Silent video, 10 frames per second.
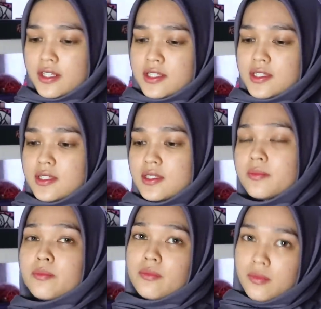
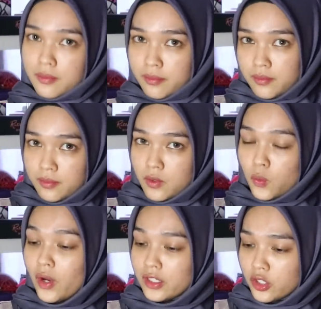this
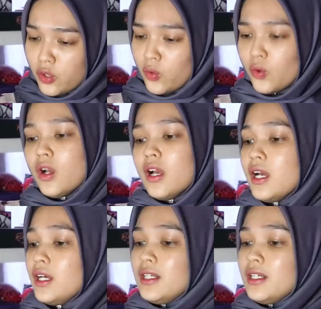while ago,